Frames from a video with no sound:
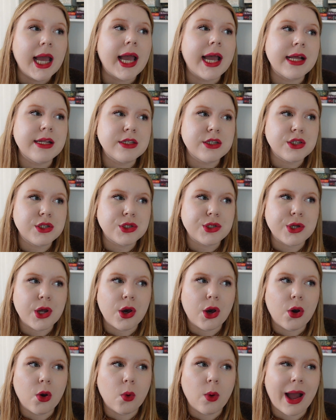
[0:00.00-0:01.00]
And
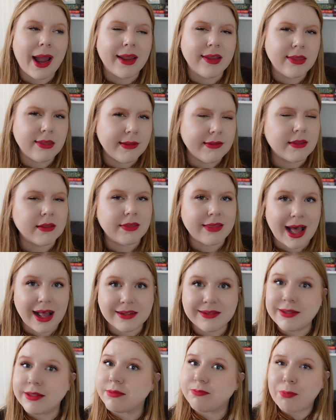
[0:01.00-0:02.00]
so I think that
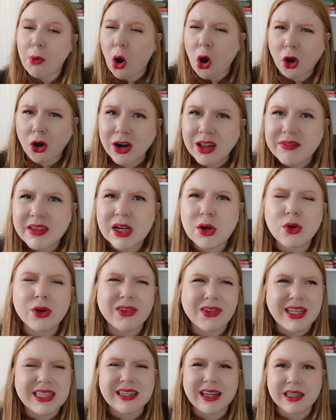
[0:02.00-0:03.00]
that's part of it, or at
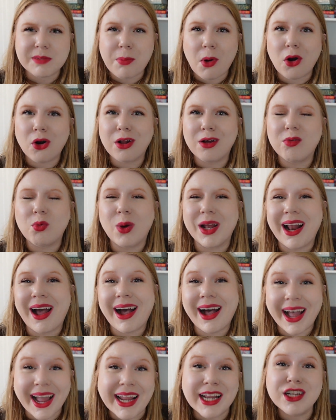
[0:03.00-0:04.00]
least that's part of what
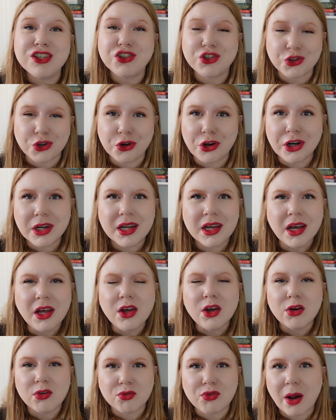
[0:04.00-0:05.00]
I took
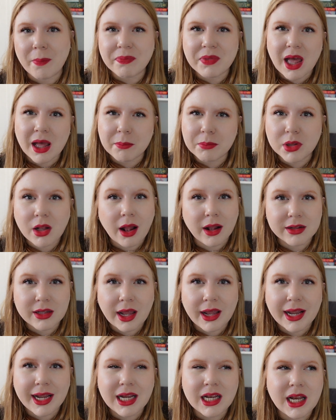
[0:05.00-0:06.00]
from that plot
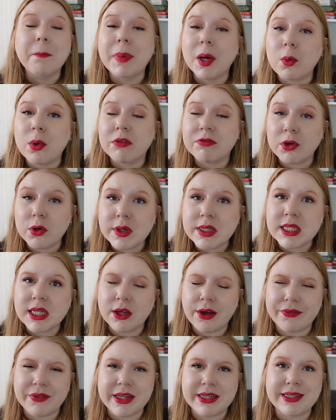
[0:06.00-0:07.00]
line. But while focusing
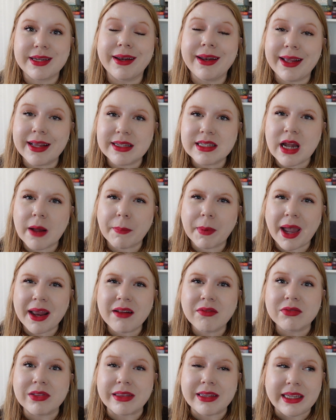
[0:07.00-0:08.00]
on this, it ends up kind
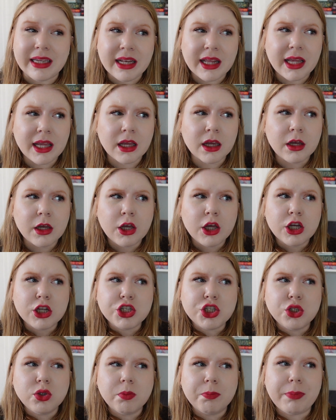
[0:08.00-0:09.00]
of leading
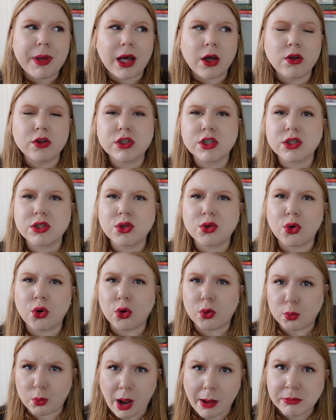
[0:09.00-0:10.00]
to Belle's
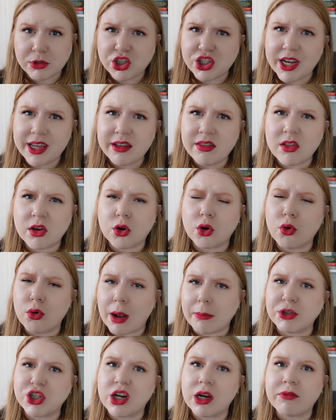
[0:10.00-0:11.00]
corruption, the
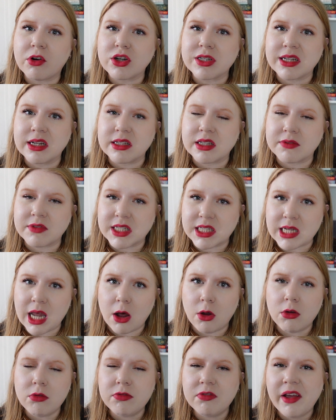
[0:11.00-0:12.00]
corruption of her sense of
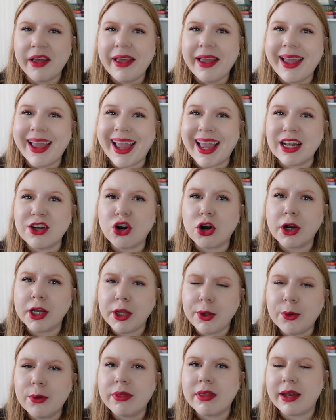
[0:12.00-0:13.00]
self, and her
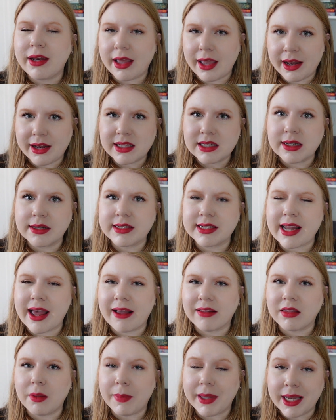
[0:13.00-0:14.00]
youth and innocence
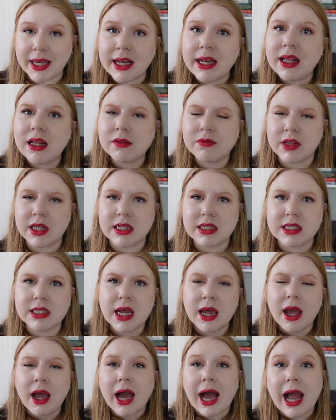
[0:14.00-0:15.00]
at the beginning of this,
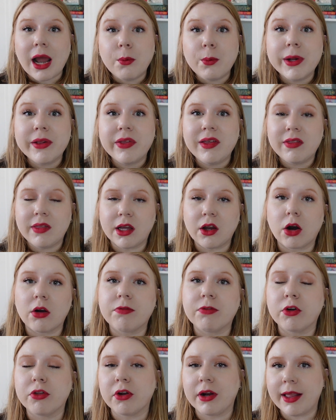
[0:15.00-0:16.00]
I really think are
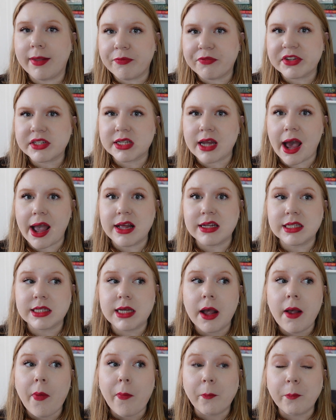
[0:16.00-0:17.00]
further emphasized
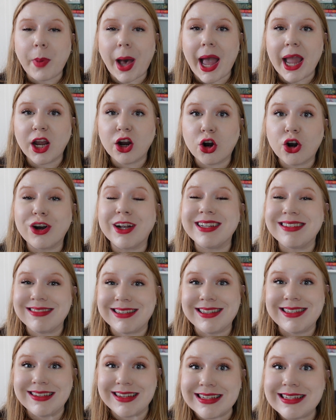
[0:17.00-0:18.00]
by her
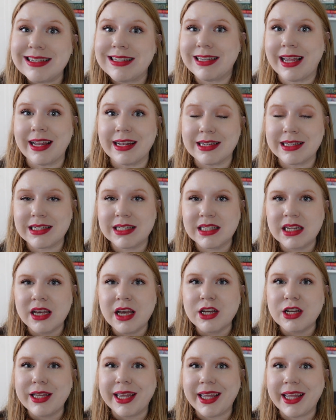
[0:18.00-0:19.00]
insistence
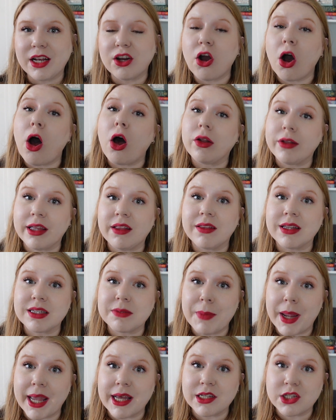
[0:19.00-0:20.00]
in calling this
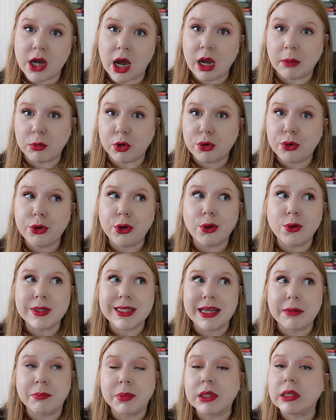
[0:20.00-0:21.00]
man Tom Cruise
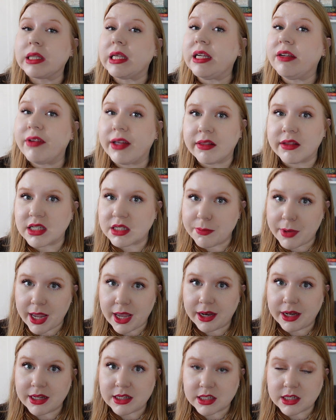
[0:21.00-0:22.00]
and believing this
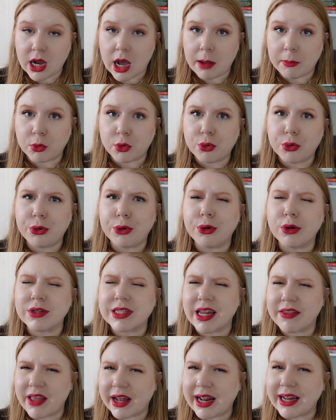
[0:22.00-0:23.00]
man is Tom Cruise,
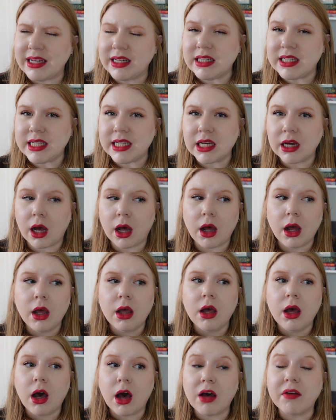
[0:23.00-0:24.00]
and that idea
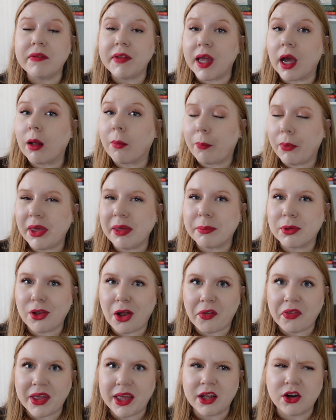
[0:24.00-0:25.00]
of young people
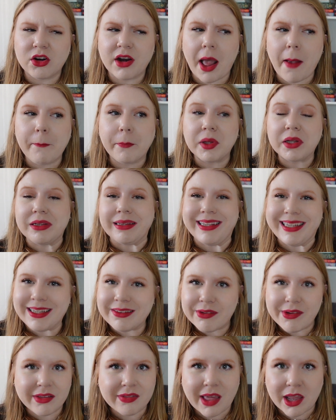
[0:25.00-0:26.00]
on the internet
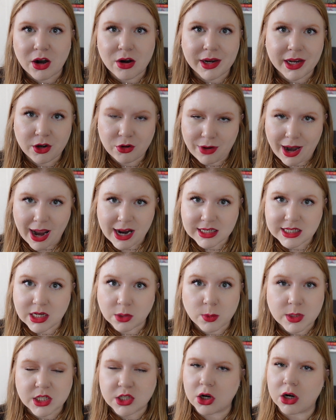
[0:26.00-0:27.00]
believing they are
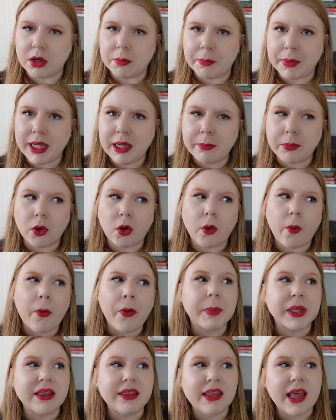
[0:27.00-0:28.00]
interacting with certain people,
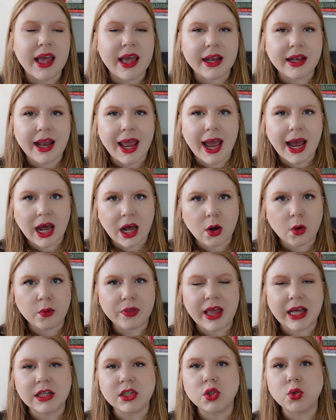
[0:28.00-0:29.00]
but then how
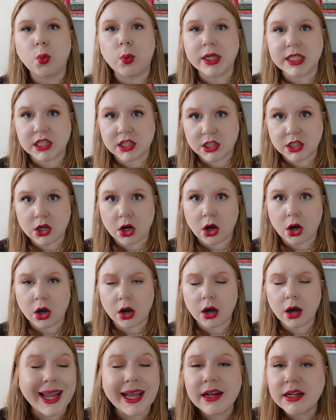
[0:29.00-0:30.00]
that twists
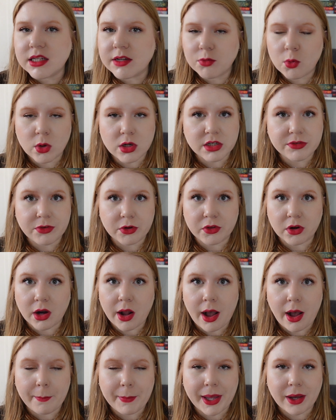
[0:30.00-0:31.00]
her. And it's of course further
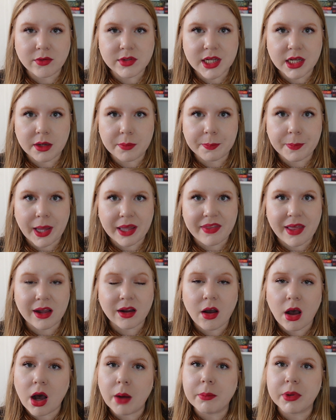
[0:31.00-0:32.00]
compounded by
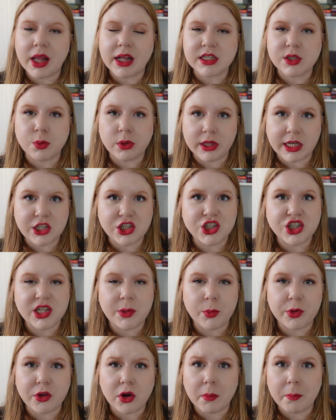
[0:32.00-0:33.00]
that complex
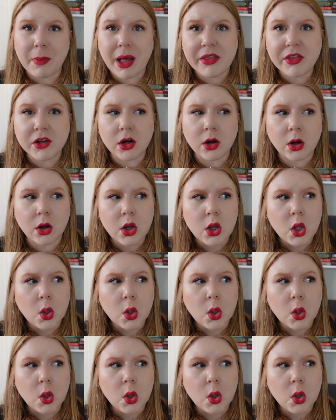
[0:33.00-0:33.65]
relationship with her mother,